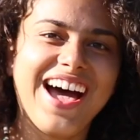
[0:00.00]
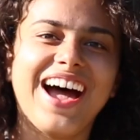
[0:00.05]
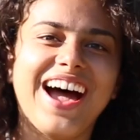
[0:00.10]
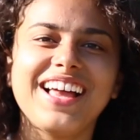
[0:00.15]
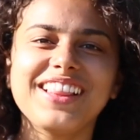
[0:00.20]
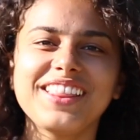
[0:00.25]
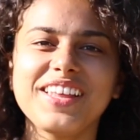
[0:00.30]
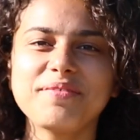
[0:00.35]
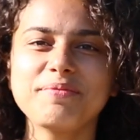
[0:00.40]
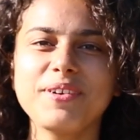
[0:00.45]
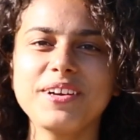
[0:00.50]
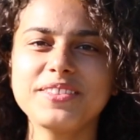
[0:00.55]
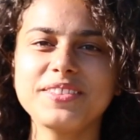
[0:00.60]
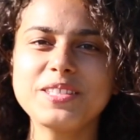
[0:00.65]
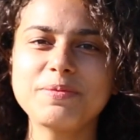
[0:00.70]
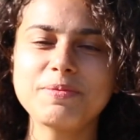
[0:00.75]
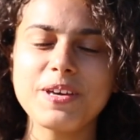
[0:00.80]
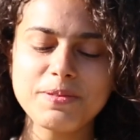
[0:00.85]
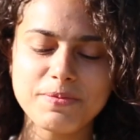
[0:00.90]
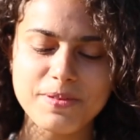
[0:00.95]
I love
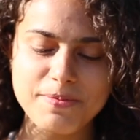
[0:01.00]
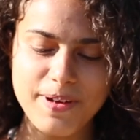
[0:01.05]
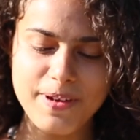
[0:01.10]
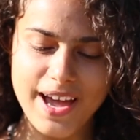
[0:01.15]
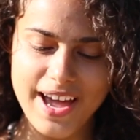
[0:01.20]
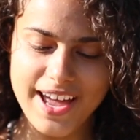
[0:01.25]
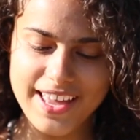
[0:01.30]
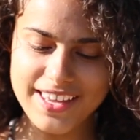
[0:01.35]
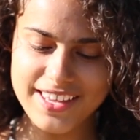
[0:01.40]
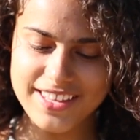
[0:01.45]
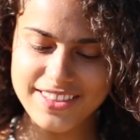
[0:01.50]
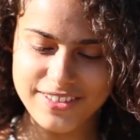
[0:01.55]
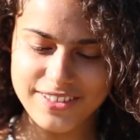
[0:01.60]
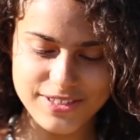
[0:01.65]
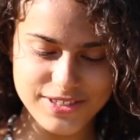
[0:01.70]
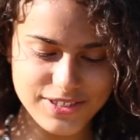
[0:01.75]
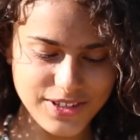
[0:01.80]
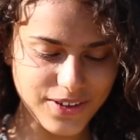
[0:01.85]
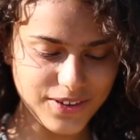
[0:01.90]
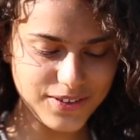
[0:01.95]
Martha's Best papaya.
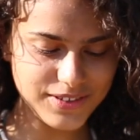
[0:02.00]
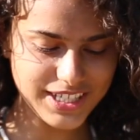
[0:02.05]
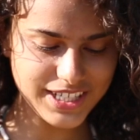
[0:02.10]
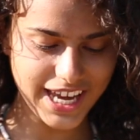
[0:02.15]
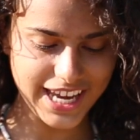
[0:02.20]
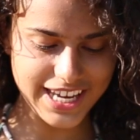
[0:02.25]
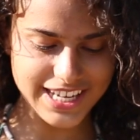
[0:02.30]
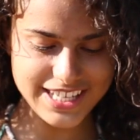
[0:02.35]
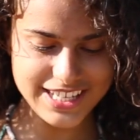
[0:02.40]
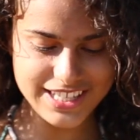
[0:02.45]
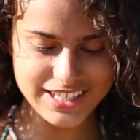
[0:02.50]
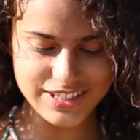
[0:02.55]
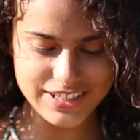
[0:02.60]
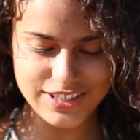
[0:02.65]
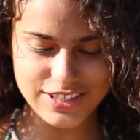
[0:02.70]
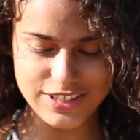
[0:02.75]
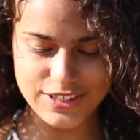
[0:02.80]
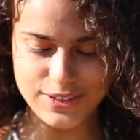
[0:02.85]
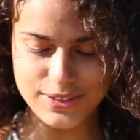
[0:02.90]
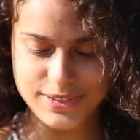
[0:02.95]
They're so tiny and
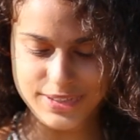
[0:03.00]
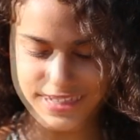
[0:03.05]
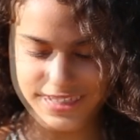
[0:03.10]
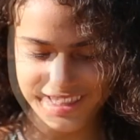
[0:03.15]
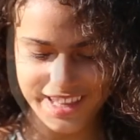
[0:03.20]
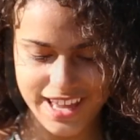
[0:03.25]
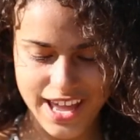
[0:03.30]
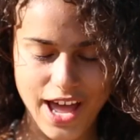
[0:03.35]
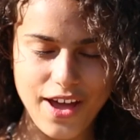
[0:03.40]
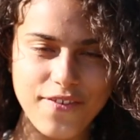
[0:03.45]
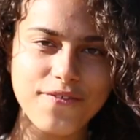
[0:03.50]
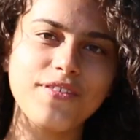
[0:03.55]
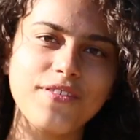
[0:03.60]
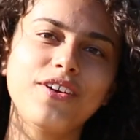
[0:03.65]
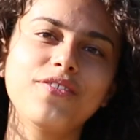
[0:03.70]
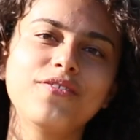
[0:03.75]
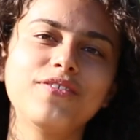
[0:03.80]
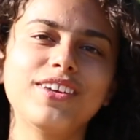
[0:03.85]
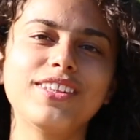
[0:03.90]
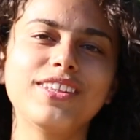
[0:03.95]
cute. They have
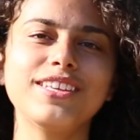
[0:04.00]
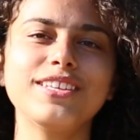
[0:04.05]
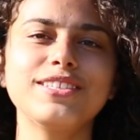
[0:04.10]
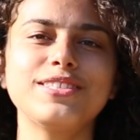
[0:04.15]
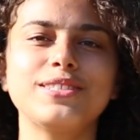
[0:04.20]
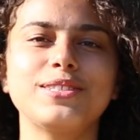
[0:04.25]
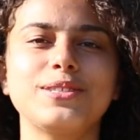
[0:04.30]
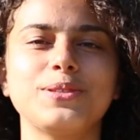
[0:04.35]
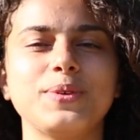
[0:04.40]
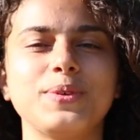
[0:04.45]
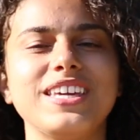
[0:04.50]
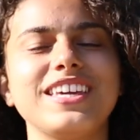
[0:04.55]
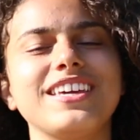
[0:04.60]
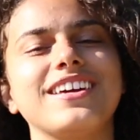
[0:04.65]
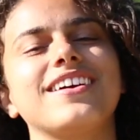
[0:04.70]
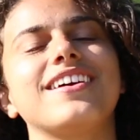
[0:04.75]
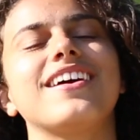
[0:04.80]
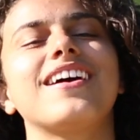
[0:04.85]
a really sweet,